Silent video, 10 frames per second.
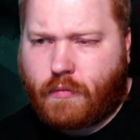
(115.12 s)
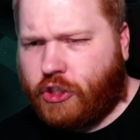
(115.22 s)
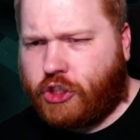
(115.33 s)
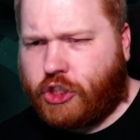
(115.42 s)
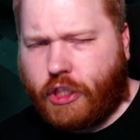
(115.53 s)

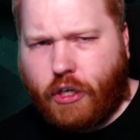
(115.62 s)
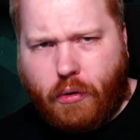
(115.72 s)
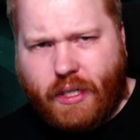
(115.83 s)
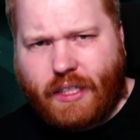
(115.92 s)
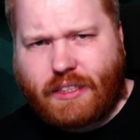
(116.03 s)

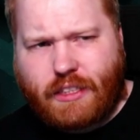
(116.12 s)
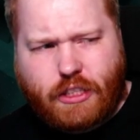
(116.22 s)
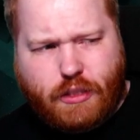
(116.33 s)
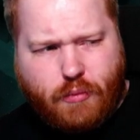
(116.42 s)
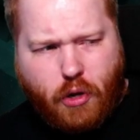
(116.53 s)
Shiori is a
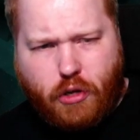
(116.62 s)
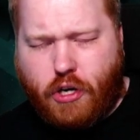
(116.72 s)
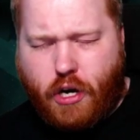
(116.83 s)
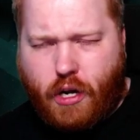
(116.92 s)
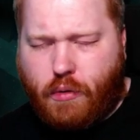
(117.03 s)
small
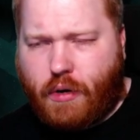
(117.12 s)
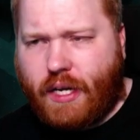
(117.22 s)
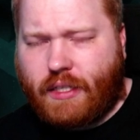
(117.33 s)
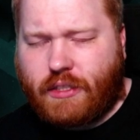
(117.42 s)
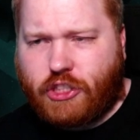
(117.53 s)
girl,
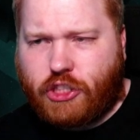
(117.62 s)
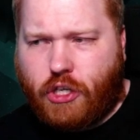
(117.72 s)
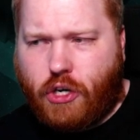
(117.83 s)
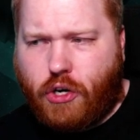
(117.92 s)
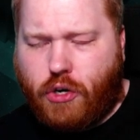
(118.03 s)
right?
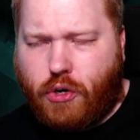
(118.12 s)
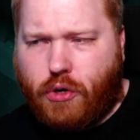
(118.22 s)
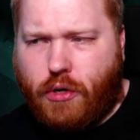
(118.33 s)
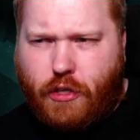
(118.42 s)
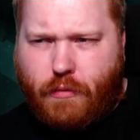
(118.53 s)

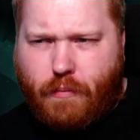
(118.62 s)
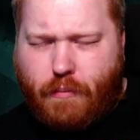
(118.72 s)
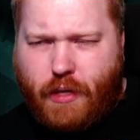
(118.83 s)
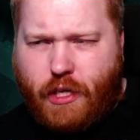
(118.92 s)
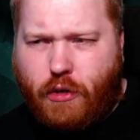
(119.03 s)
So
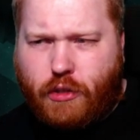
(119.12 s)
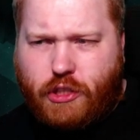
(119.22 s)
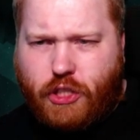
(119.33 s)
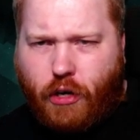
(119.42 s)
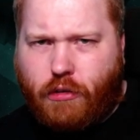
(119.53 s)
Mio
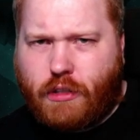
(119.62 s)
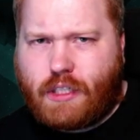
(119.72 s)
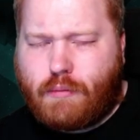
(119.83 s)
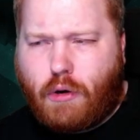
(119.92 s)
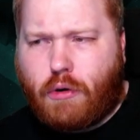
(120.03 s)
told
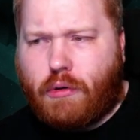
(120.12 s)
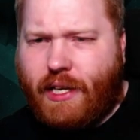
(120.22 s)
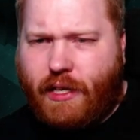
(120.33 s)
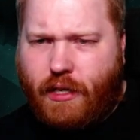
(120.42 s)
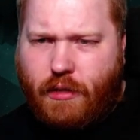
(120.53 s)
him
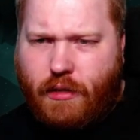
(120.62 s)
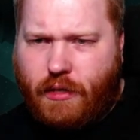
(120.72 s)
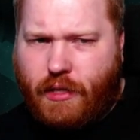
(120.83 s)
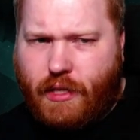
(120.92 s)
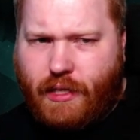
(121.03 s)
already
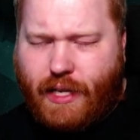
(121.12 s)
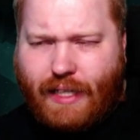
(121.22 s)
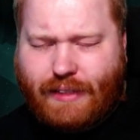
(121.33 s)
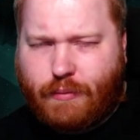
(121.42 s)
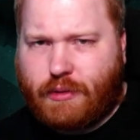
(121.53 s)
in
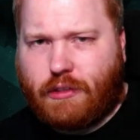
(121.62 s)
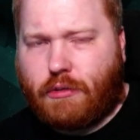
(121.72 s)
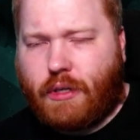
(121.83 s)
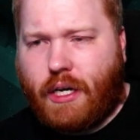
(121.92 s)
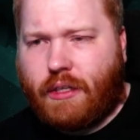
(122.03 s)
last episode,
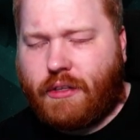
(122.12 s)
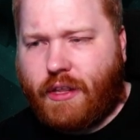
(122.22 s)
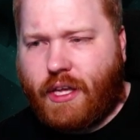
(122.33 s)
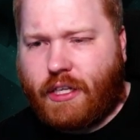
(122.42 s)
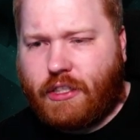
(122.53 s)
right, that